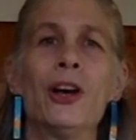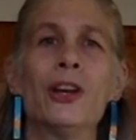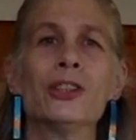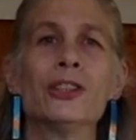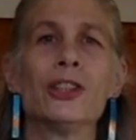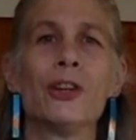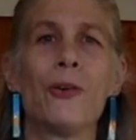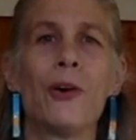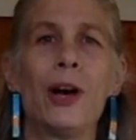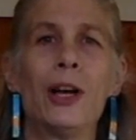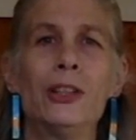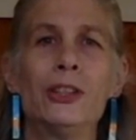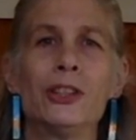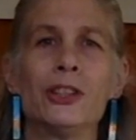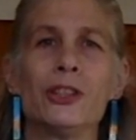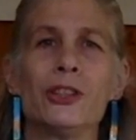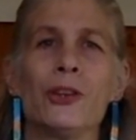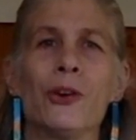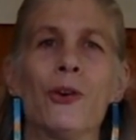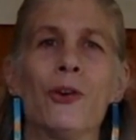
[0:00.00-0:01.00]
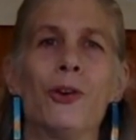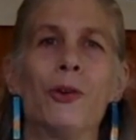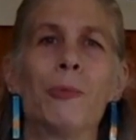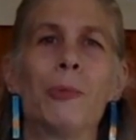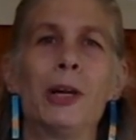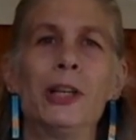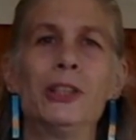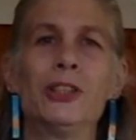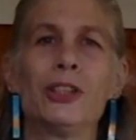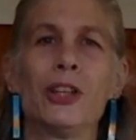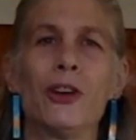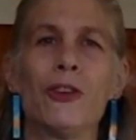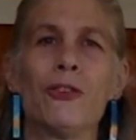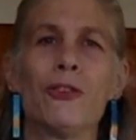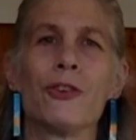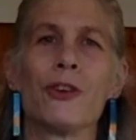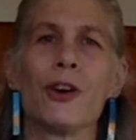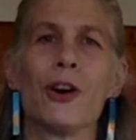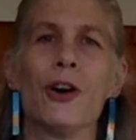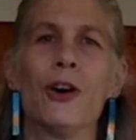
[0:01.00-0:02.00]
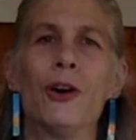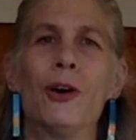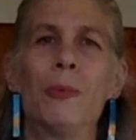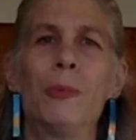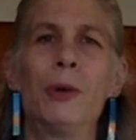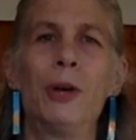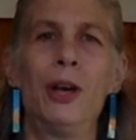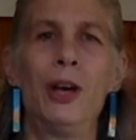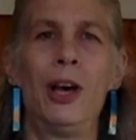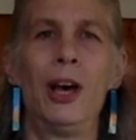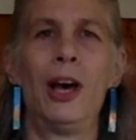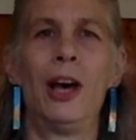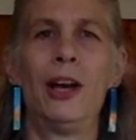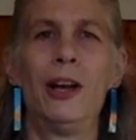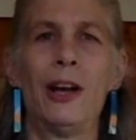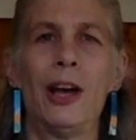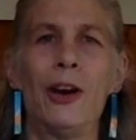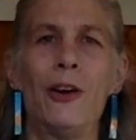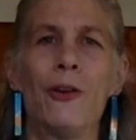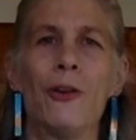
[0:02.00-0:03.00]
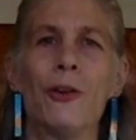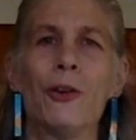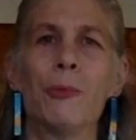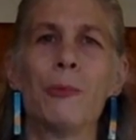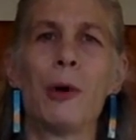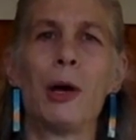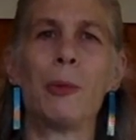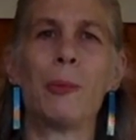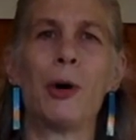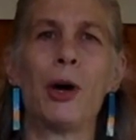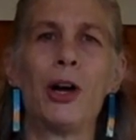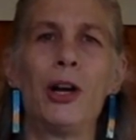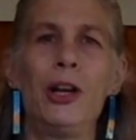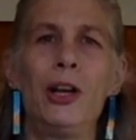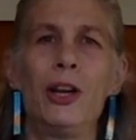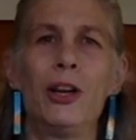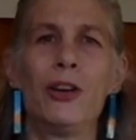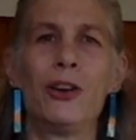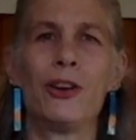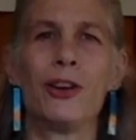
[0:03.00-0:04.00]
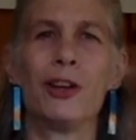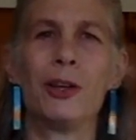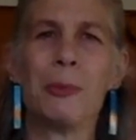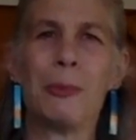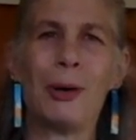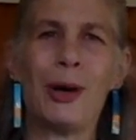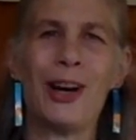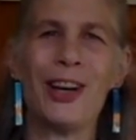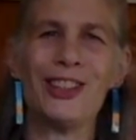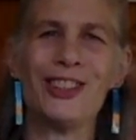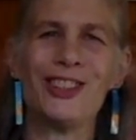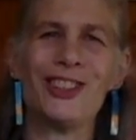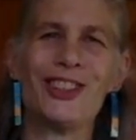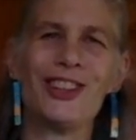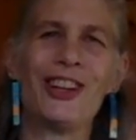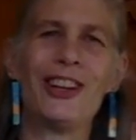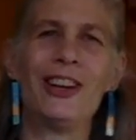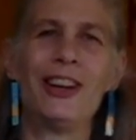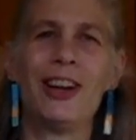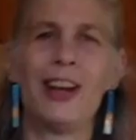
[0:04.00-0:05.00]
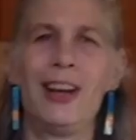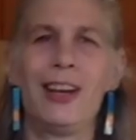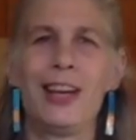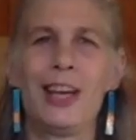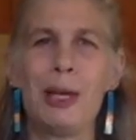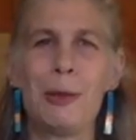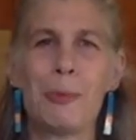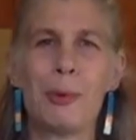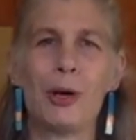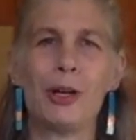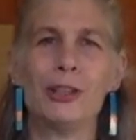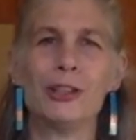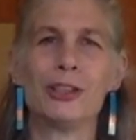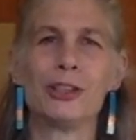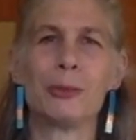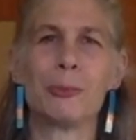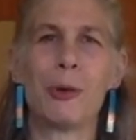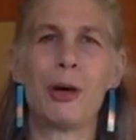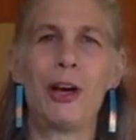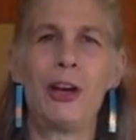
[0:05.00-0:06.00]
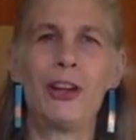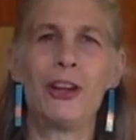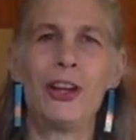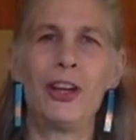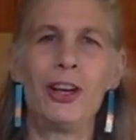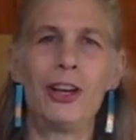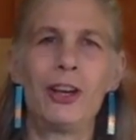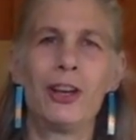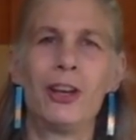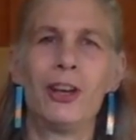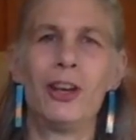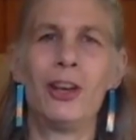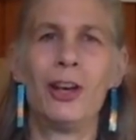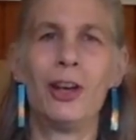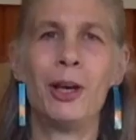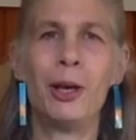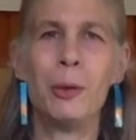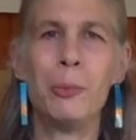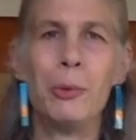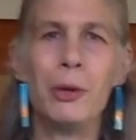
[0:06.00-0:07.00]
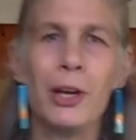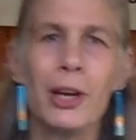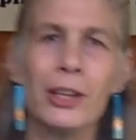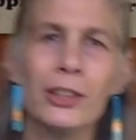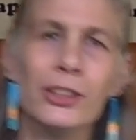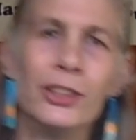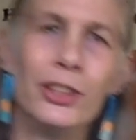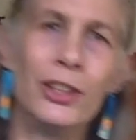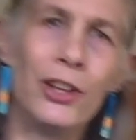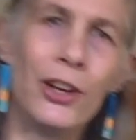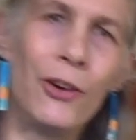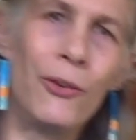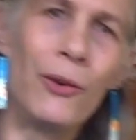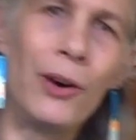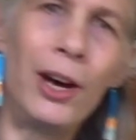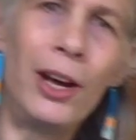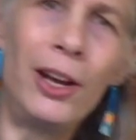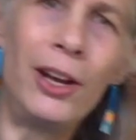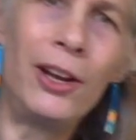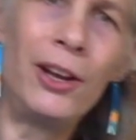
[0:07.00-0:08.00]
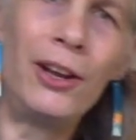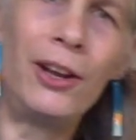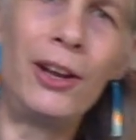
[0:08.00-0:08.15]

So I just hold myself calm, and I hold my body in good posture, and I keep on smiling because you know what?